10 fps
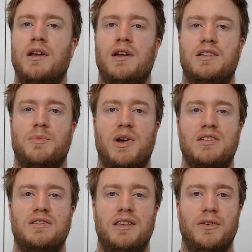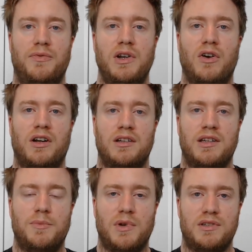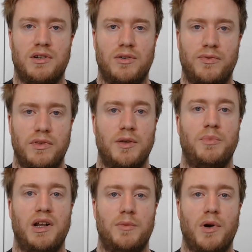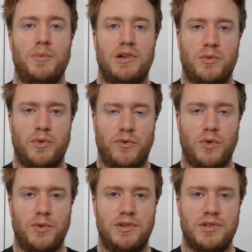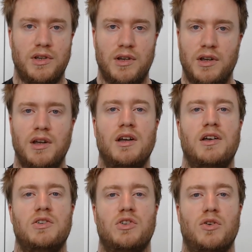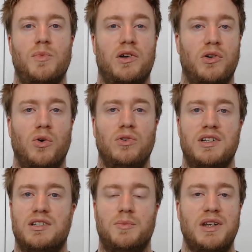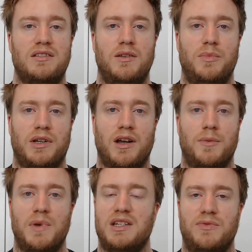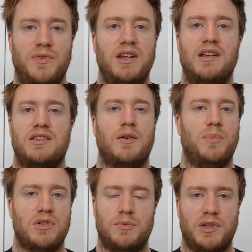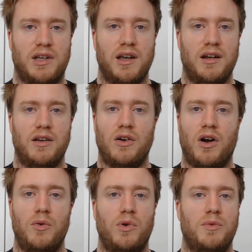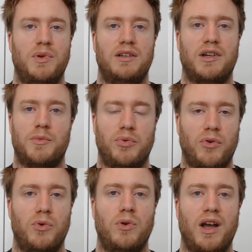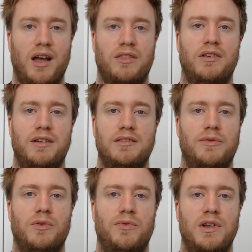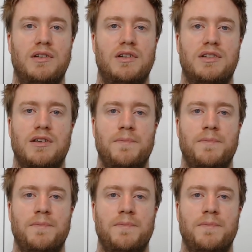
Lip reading: So basically, the fitter I can get myself, the better my mental performance. So my goal is to basically become as fit as I possibly can. I want to be like pro athlete level fitness.